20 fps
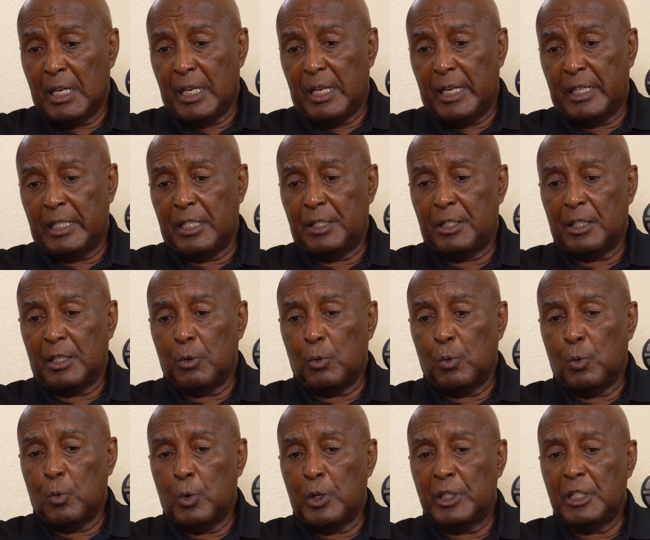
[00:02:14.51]
And they said,
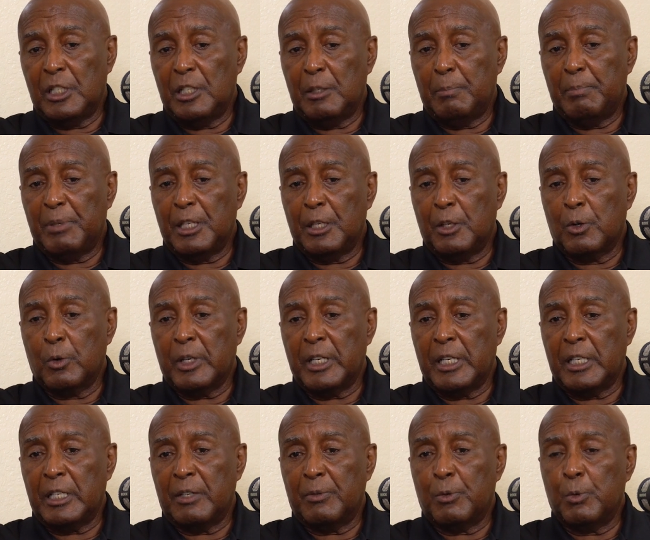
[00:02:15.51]
wouldn't it be
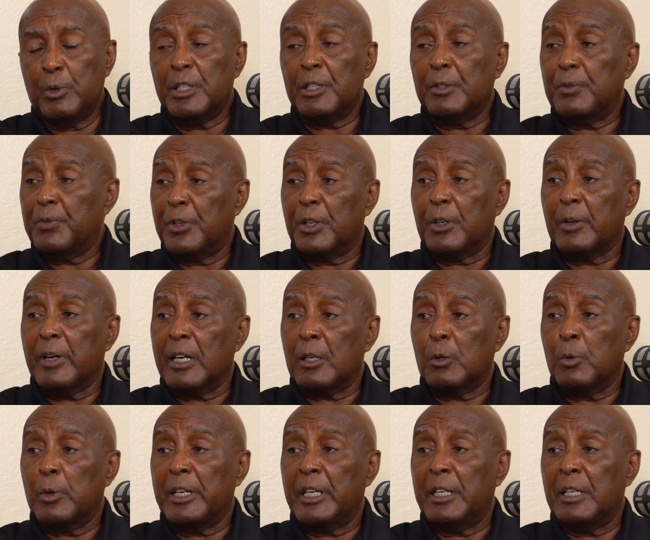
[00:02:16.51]
great if we could figure out a
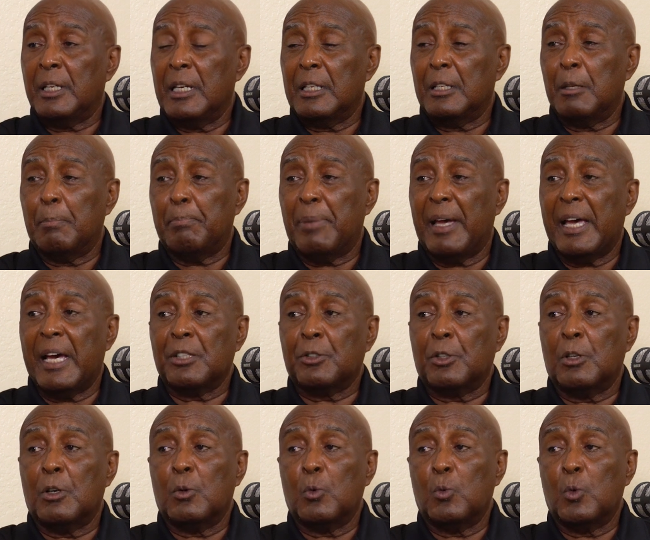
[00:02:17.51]
way to pass
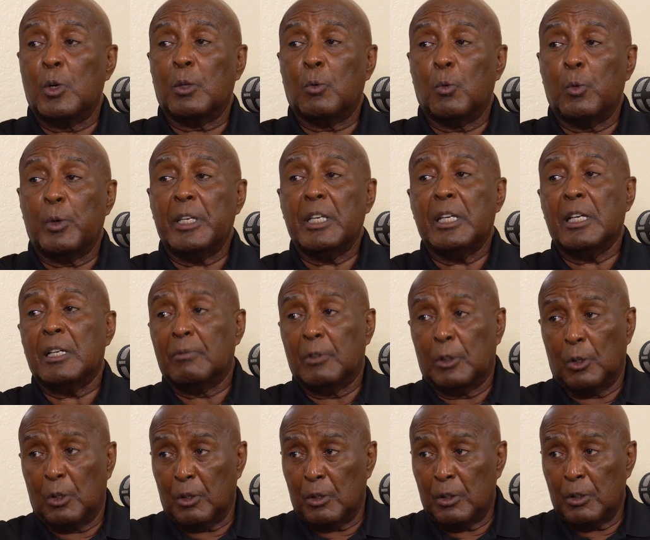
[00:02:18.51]
on what we have
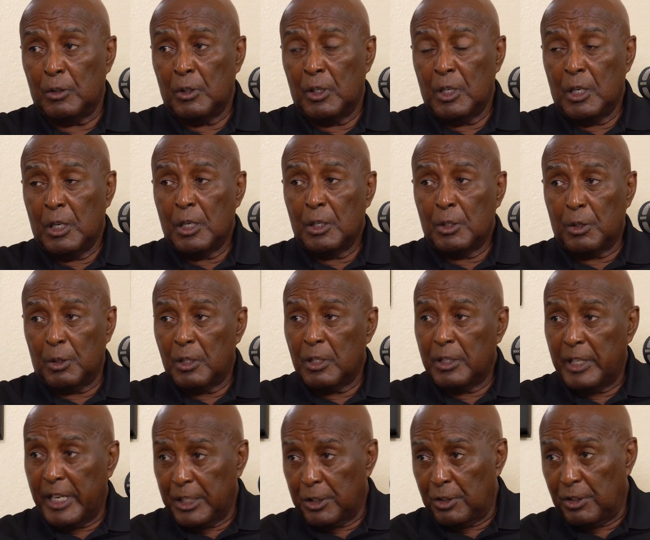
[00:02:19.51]
learned to the
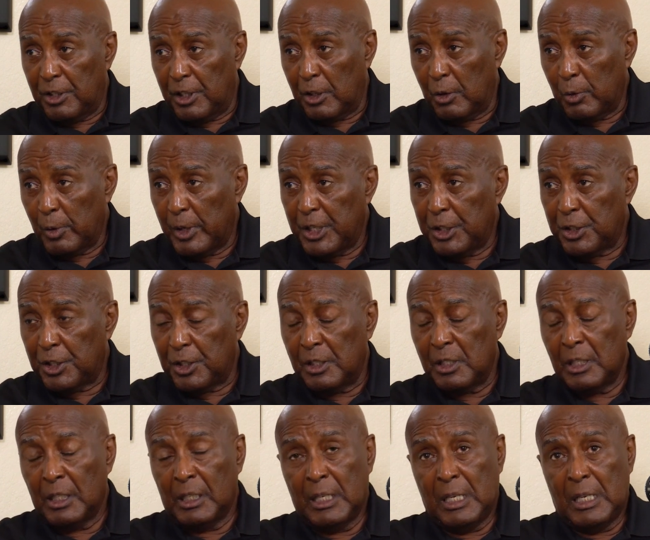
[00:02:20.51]
next generation?
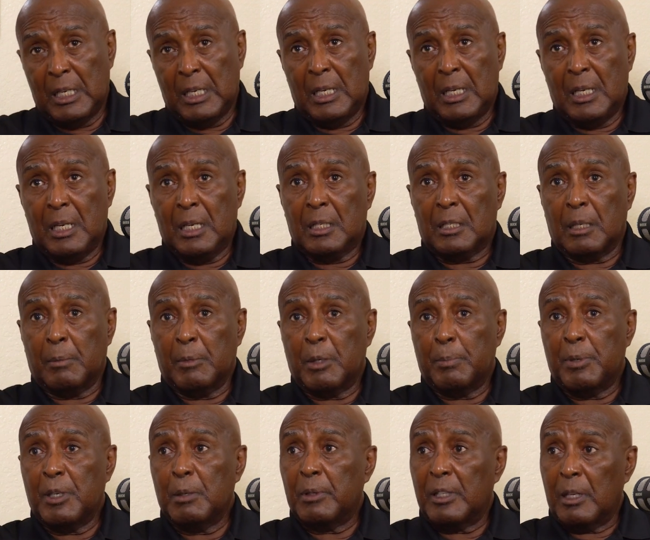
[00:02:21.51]
Some of the
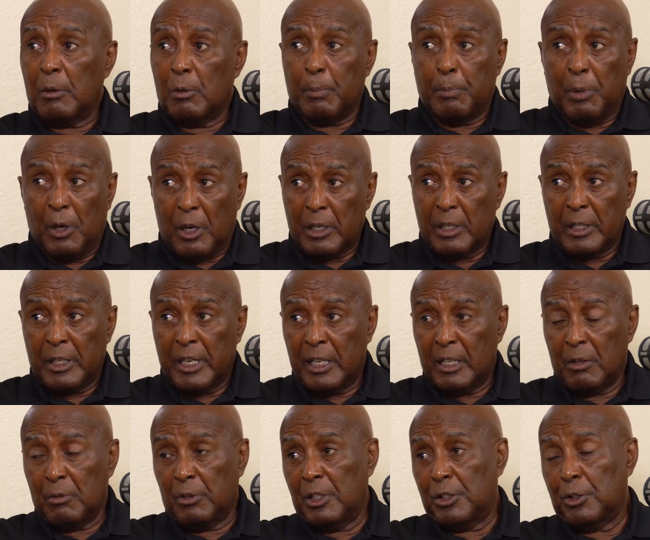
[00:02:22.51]
people that were part of that
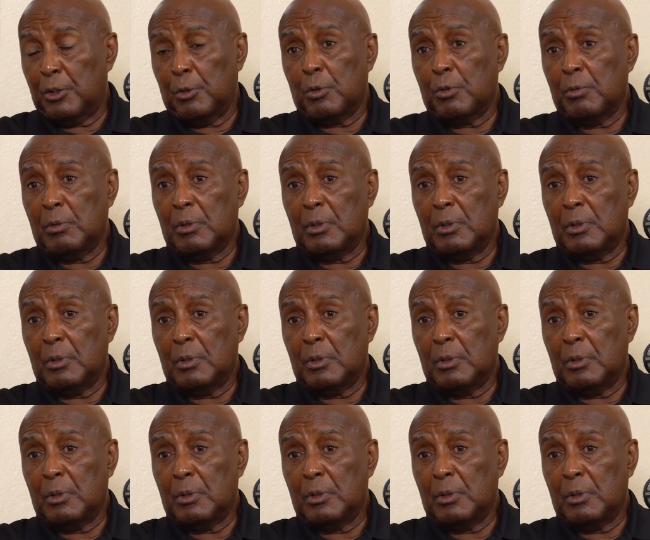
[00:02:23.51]
initial